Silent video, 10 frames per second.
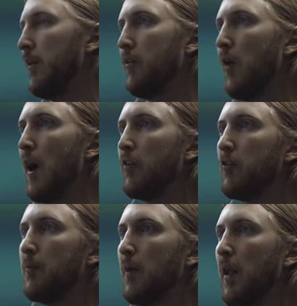the
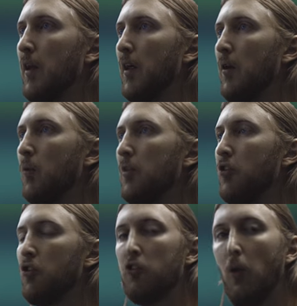tracks, and we'll
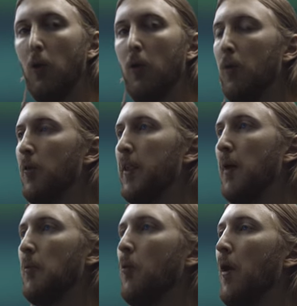just solo
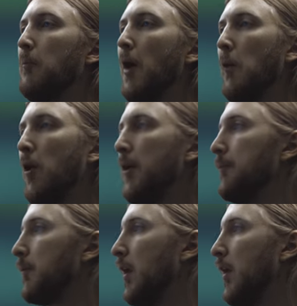them one by one.
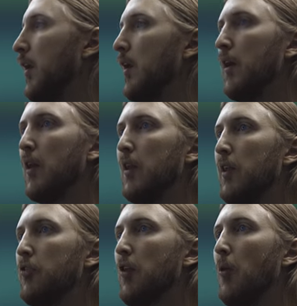
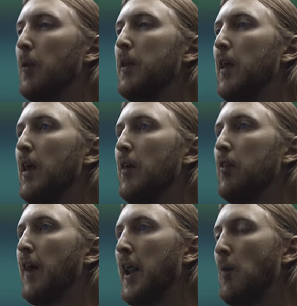Let's start with the
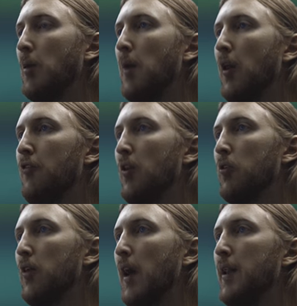dynamic
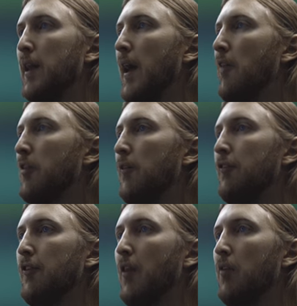microphones and the
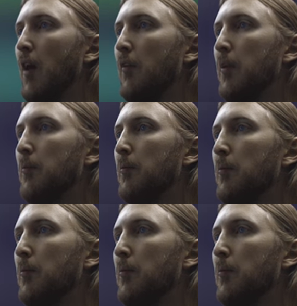SM57.